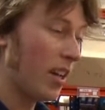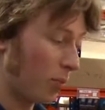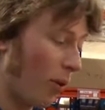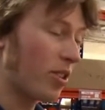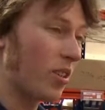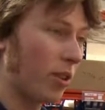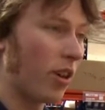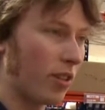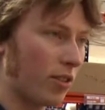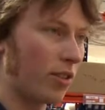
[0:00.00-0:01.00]
It's partially what
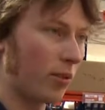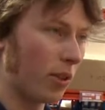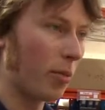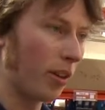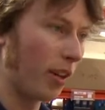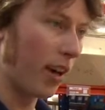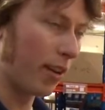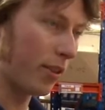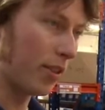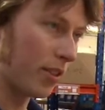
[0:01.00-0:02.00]
allows us to go into bigger
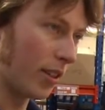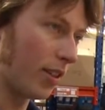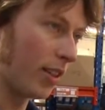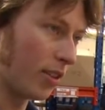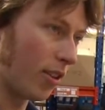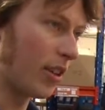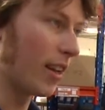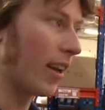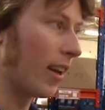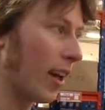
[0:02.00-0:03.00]
caravans, yeah. It
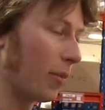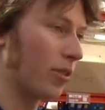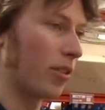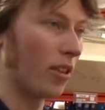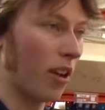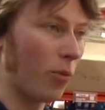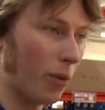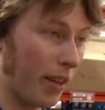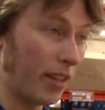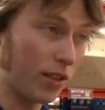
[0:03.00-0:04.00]
certainly helps us a lot
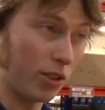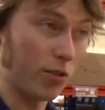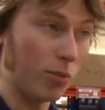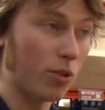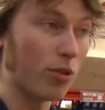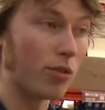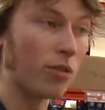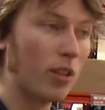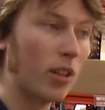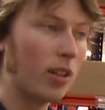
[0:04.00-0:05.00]
with heat distribution.
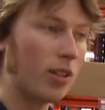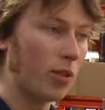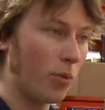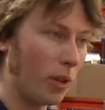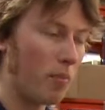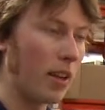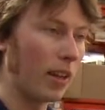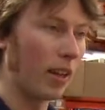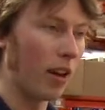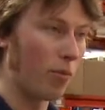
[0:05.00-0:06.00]
so we can make
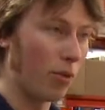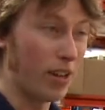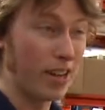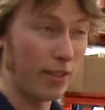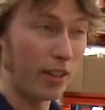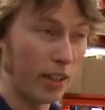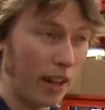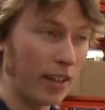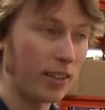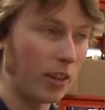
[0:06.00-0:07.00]
it a lot more even in the
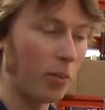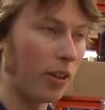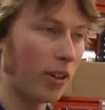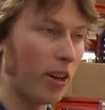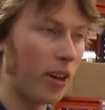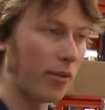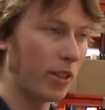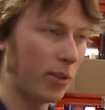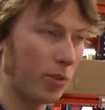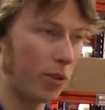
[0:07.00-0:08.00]
likes of the bigger
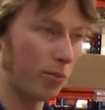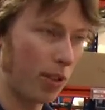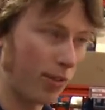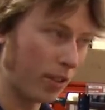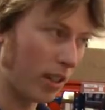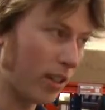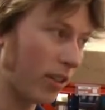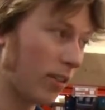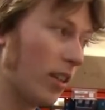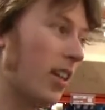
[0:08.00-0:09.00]
caravans, whereas
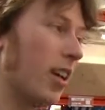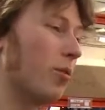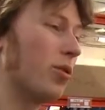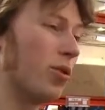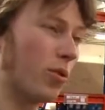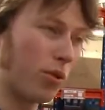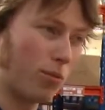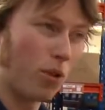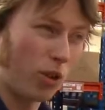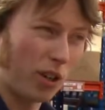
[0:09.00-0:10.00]
previously you're
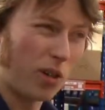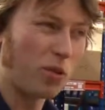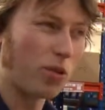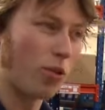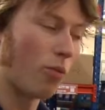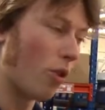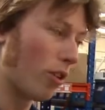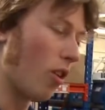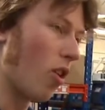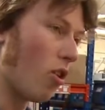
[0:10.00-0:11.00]
looking at sort of
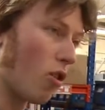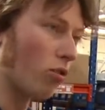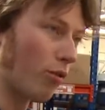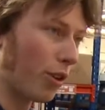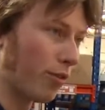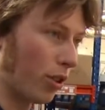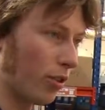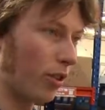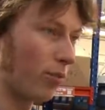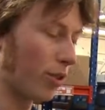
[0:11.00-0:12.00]
one long run of
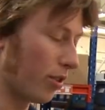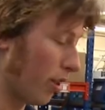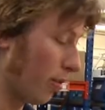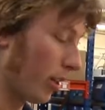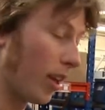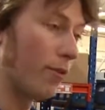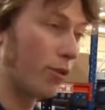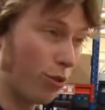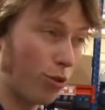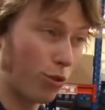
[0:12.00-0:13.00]
ducting, whereas now we can have
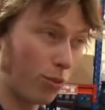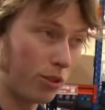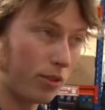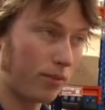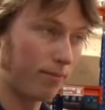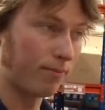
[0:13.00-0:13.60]
two short ones.